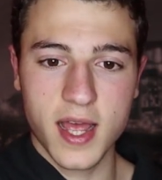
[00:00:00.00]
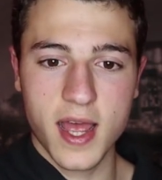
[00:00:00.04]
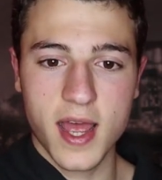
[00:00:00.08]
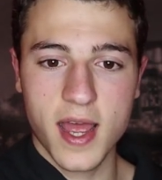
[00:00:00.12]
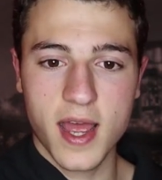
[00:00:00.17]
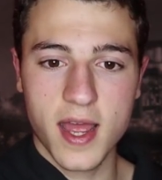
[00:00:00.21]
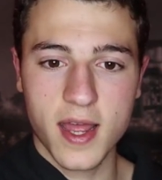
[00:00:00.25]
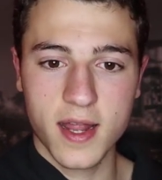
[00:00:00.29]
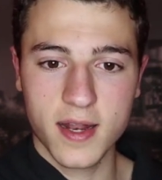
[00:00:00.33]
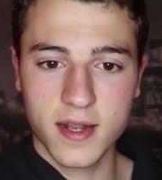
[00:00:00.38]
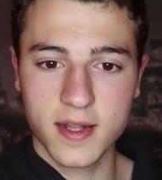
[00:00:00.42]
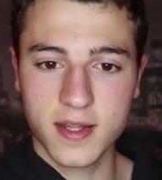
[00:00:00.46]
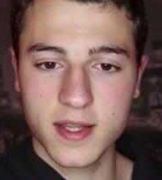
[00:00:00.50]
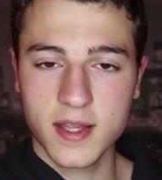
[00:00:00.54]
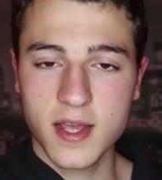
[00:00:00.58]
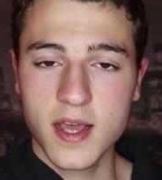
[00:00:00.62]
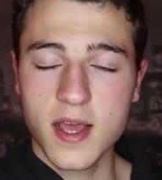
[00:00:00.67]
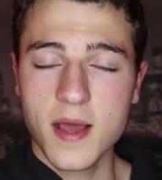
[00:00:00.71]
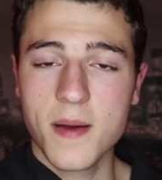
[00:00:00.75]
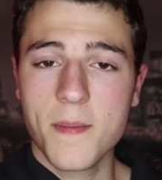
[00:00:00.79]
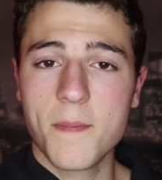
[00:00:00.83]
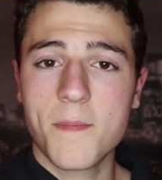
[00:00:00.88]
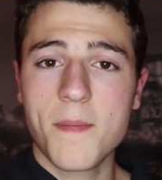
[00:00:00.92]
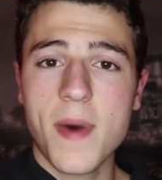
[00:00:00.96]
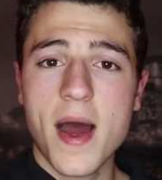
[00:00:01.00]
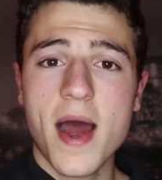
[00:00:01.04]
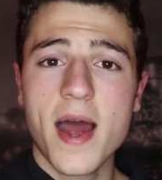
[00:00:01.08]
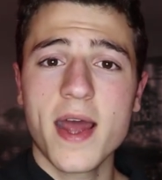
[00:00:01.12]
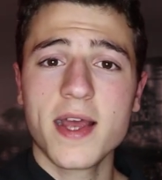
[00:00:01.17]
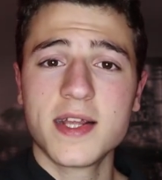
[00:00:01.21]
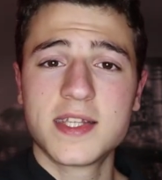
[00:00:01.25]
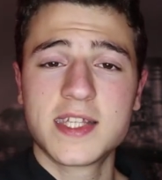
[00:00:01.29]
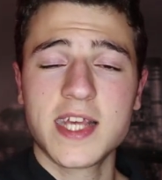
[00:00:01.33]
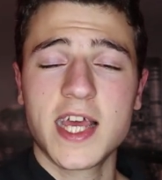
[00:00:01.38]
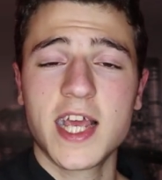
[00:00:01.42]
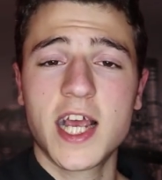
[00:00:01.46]
And
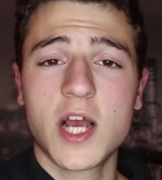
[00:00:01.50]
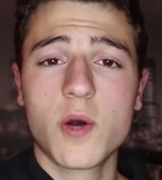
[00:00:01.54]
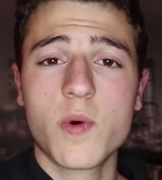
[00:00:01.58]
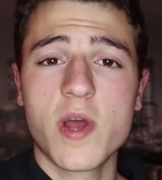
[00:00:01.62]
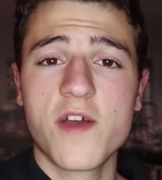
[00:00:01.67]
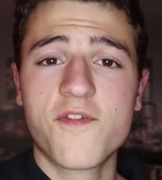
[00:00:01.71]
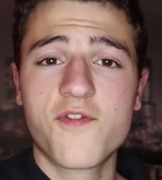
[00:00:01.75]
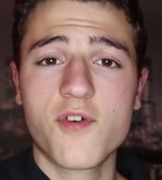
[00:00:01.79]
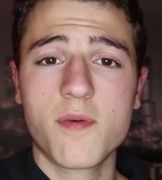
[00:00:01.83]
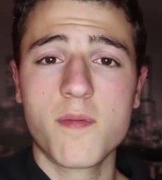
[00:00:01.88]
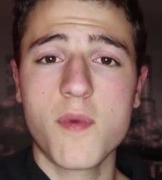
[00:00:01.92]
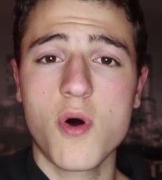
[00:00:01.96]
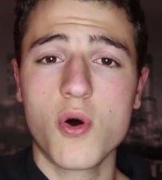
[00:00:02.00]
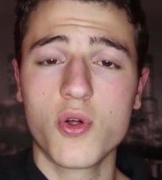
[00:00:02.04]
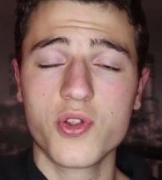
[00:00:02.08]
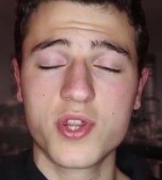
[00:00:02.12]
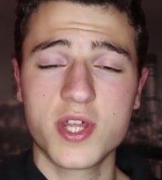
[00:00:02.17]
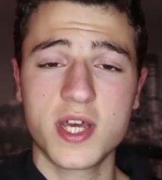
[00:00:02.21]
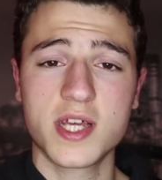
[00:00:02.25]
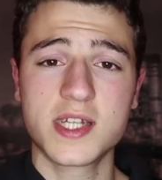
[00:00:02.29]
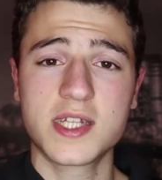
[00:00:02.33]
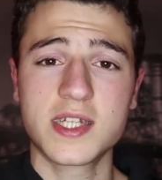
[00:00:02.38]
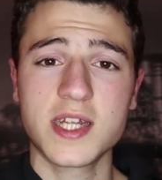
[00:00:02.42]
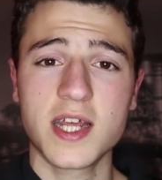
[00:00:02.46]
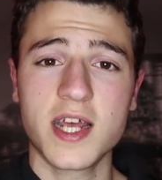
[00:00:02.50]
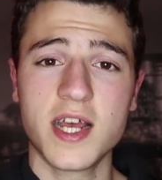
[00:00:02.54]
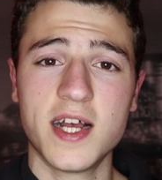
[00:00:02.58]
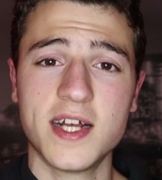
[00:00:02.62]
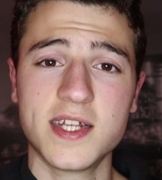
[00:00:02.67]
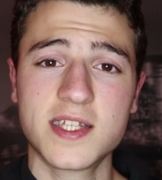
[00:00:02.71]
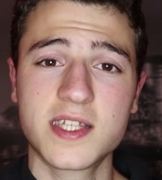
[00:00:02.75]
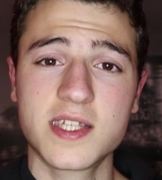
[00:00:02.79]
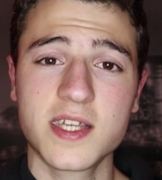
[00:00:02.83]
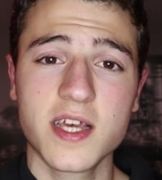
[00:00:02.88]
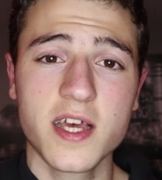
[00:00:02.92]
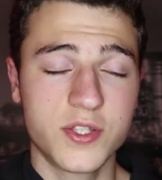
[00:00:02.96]
my takeaway from all this
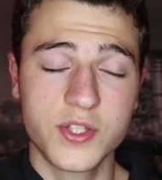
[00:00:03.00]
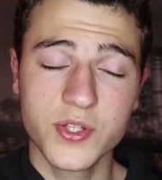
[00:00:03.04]
is,